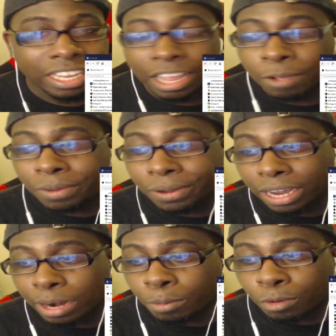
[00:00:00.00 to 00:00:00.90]
it'd be kind
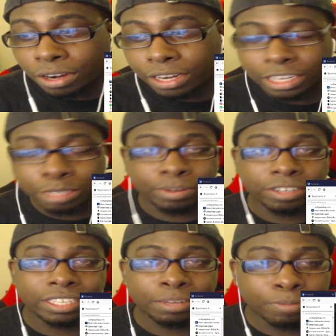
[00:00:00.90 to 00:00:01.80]
of boring to
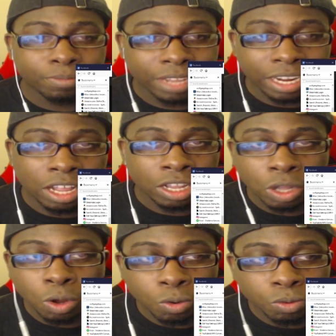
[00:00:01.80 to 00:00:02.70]
experience it, like,
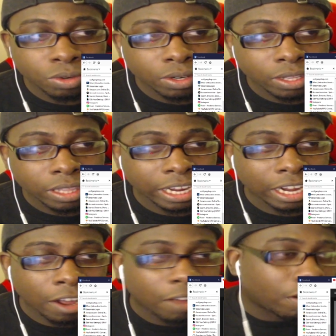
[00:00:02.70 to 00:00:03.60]
alone. Like,
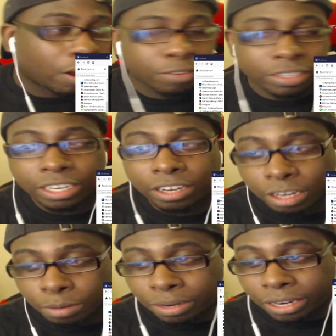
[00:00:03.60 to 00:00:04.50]
obviously, I'm going to
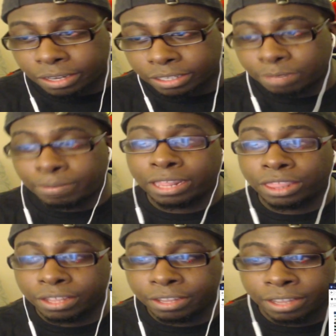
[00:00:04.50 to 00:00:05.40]
bring
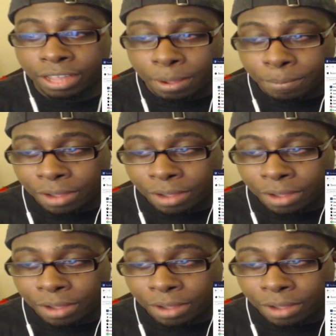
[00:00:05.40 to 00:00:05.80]
Samantha. But,